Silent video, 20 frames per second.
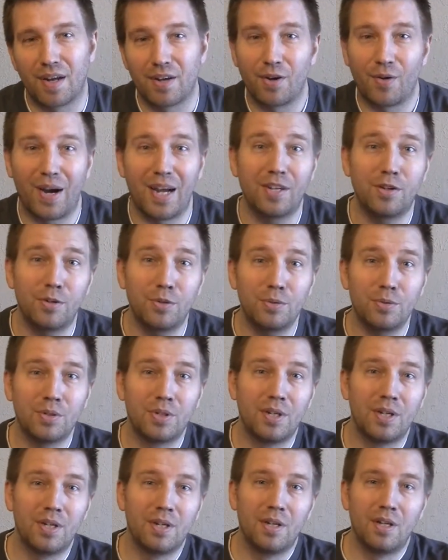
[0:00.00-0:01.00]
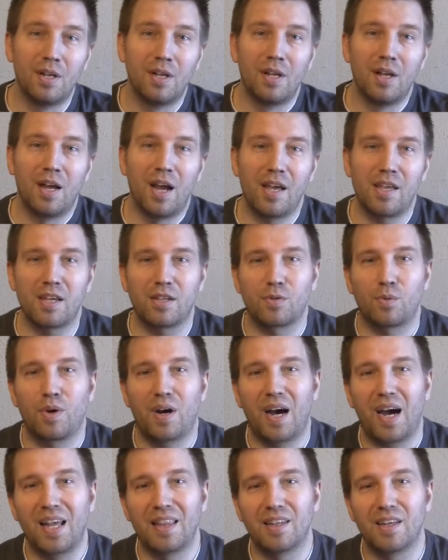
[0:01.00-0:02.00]
I know I do, and that's
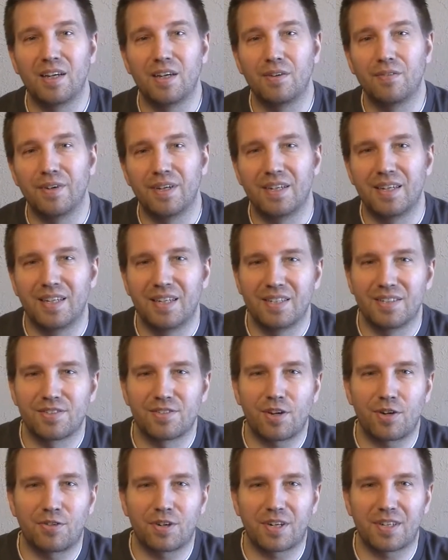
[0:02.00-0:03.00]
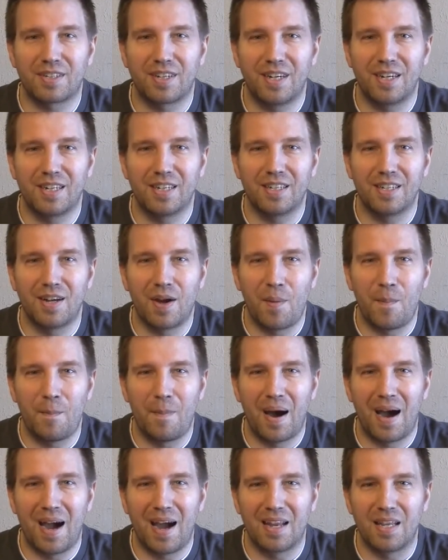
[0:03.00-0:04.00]
why I love Star Trek Catan,
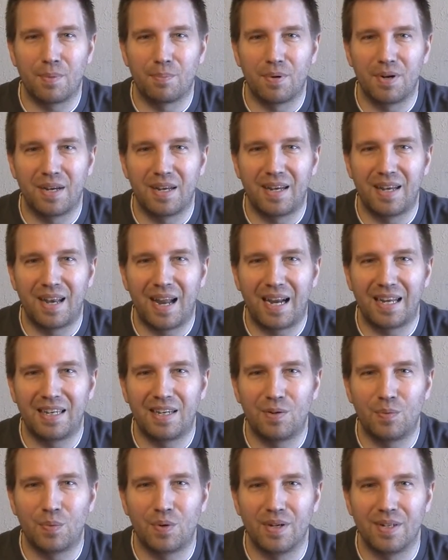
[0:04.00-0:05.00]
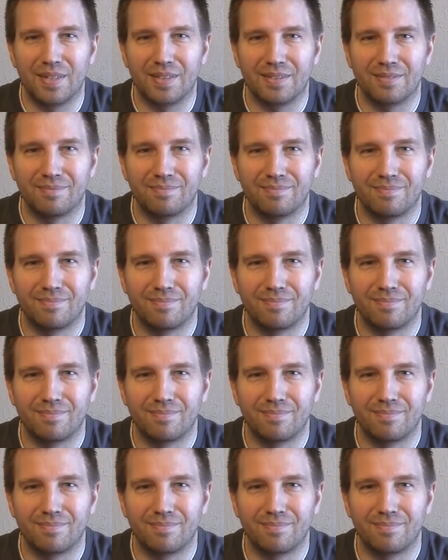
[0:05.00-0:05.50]
my number ninety-one.